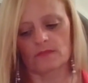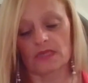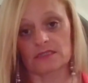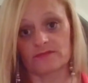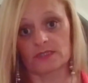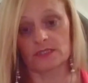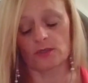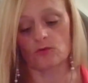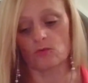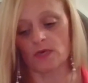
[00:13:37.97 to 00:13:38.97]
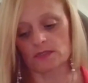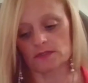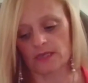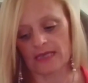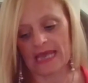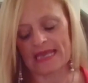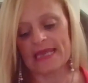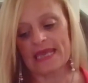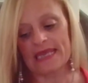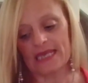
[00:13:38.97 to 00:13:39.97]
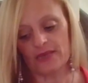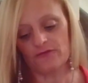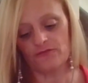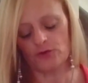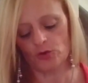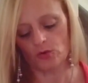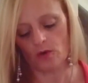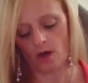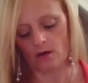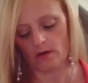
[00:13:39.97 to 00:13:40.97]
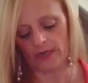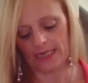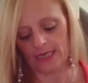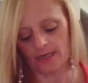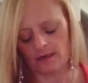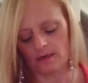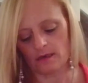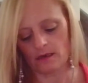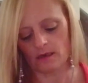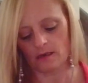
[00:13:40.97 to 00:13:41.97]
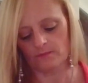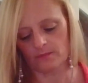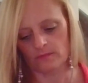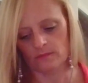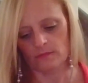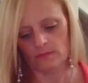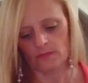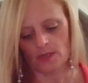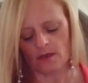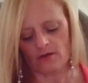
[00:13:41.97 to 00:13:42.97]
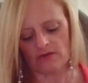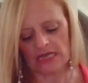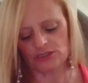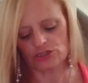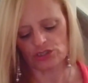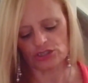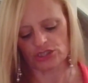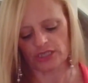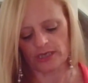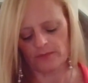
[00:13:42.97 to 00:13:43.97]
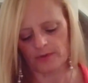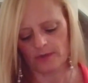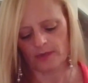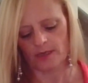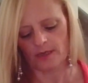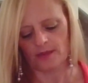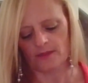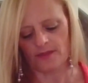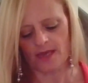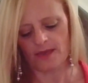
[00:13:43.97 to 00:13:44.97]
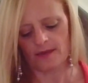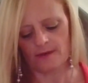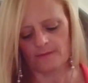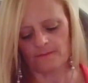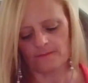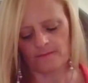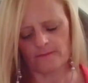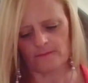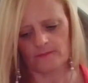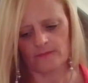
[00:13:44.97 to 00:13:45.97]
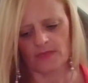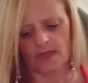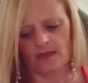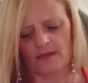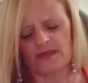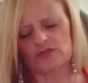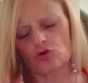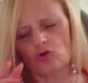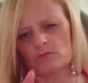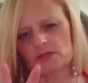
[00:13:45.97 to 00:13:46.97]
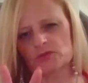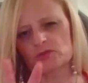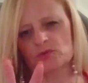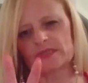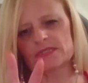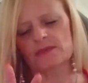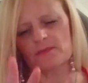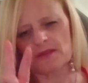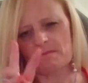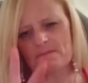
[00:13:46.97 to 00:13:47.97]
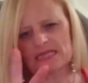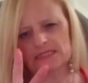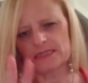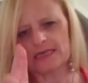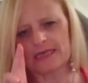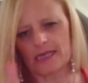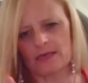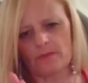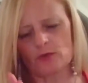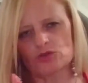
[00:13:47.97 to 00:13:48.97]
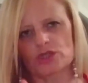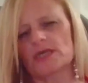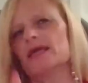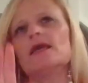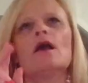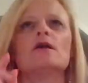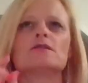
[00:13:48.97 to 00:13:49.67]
That's for the single ones. Okay, if you are in a relationship, they're torn between something mentally and emotionally.